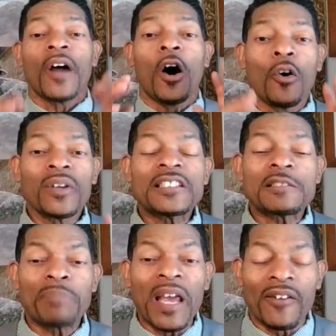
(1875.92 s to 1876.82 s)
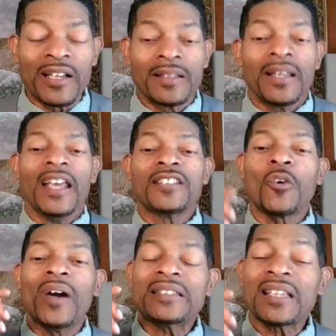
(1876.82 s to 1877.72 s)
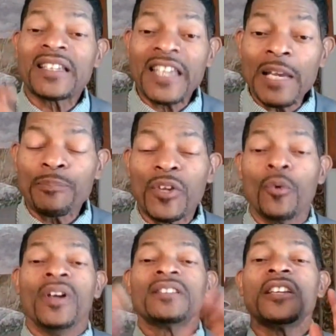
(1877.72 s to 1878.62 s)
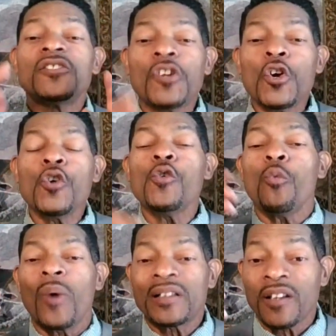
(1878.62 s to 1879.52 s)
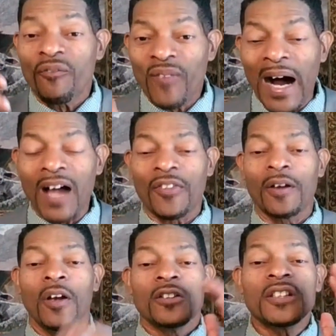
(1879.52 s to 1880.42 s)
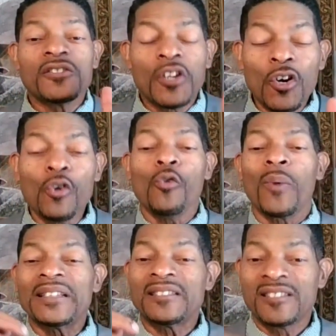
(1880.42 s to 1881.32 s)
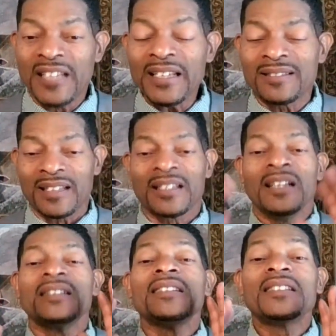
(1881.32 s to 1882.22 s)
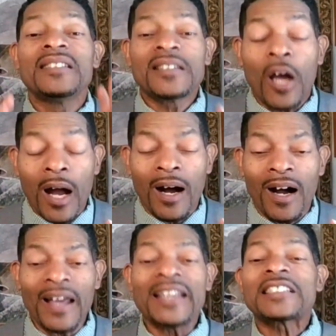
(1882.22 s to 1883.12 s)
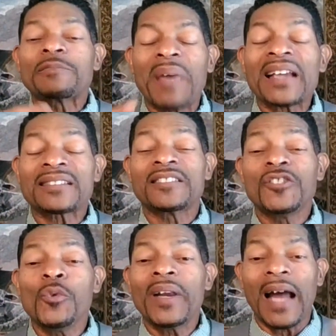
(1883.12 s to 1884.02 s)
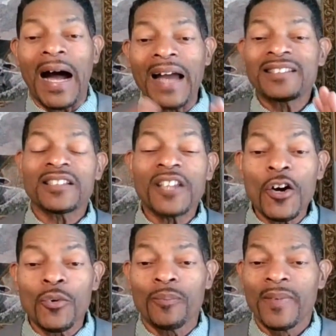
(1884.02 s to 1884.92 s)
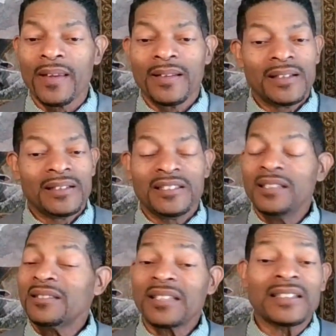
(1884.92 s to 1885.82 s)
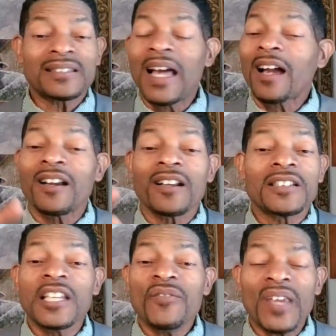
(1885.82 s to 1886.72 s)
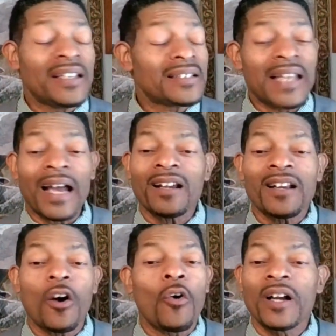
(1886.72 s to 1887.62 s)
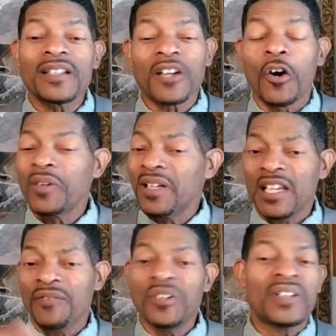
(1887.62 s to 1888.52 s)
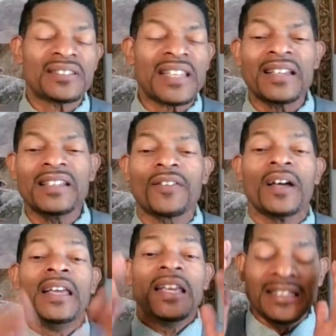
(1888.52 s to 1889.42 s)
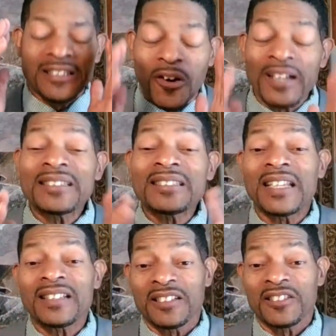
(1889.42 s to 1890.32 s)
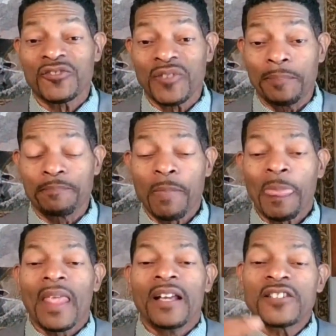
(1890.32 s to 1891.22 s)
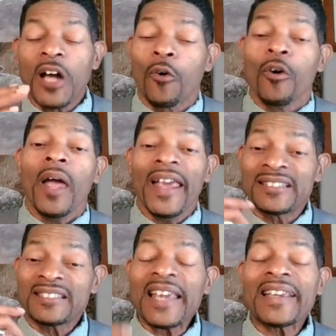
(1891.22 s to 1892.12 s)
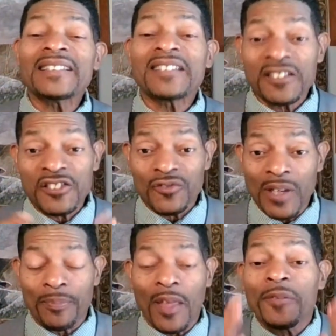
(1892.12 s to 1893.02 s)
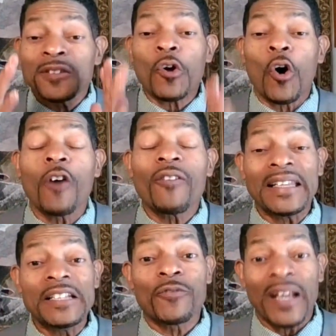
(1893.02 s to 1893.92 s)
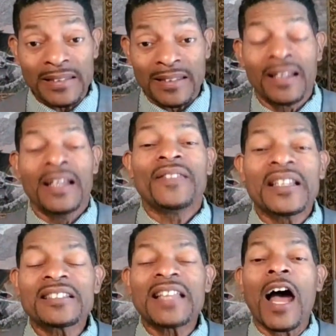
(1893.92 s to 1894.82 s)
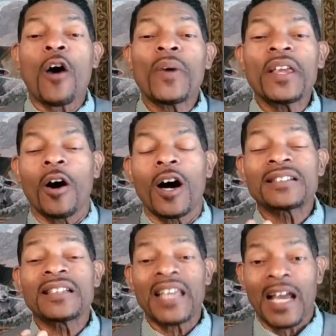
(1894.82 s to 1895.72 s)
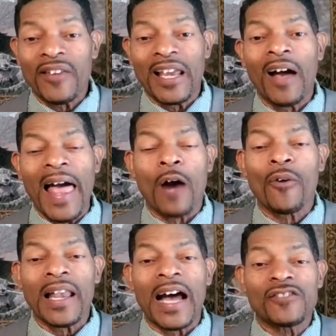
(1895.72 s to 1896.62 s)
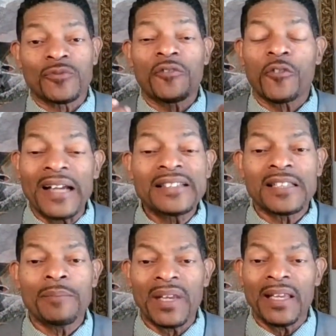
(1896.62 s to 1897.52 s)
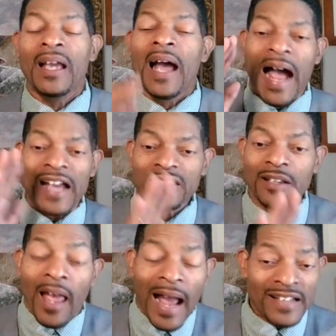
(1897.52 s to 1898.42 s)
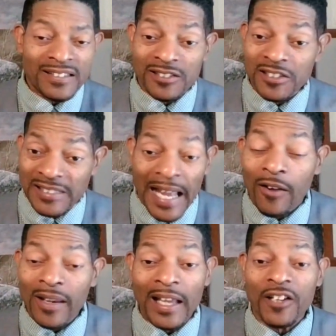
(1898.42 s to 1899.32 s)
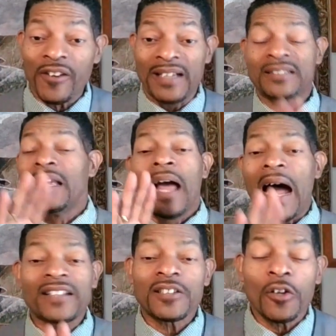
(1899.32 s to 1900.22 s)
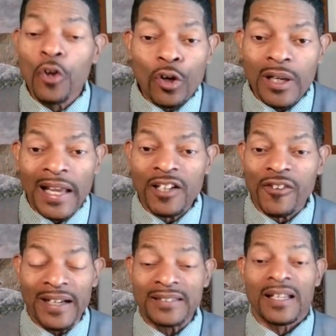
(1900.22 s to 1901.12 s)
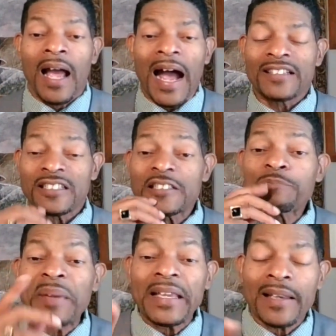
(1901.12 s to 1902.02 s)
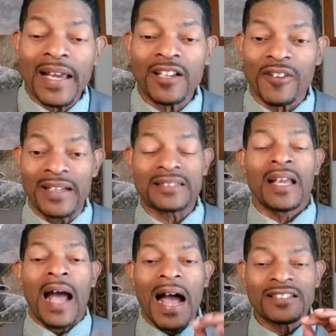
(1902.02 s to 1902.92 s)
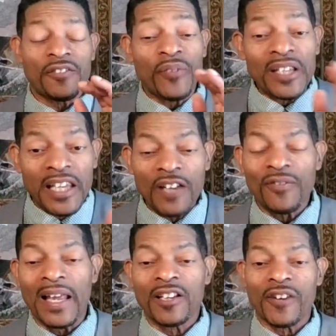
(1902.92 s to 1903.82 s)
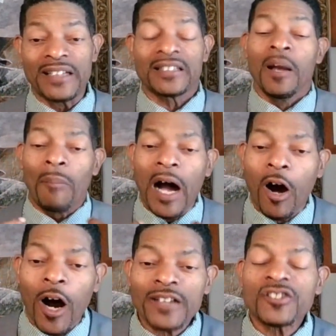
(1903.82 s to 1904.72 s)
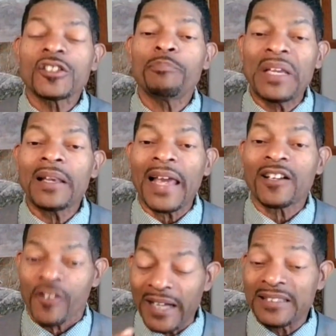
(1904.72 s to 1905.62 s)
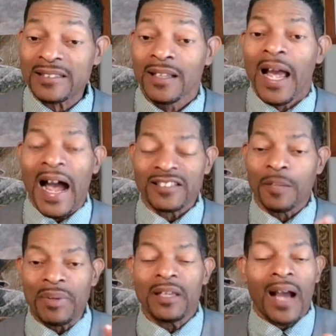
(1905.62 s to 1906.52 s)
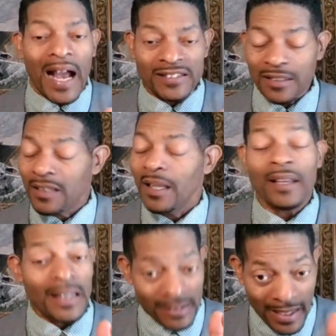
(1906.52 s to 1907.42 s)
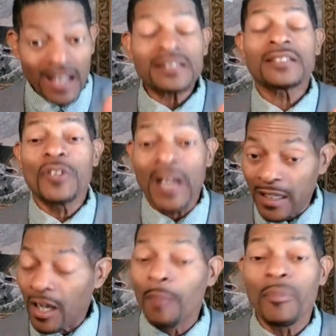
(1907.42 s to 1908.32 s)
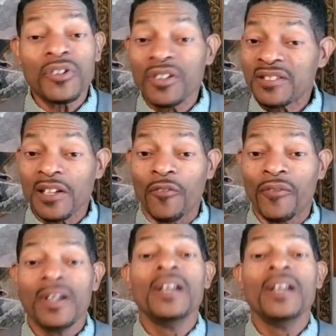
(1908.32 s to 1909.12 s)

The Holy Spirit is going to keep you to do what the Father, to do what Jesus uh, uh, expects you and I to do. Jesus said he's not going to deviate. He's not going to go on his own and give you this, that, and the other. He's going to stick to the script. So, in sticking to the script that was already written, this is how we are to carry out our lives with Christ in me. I should I should sound like Christ. I should look like Christ. I should speak like Christ. I should forgive like Christ. My heart should be like Christ. I should be I should yes, you got to humble yourself.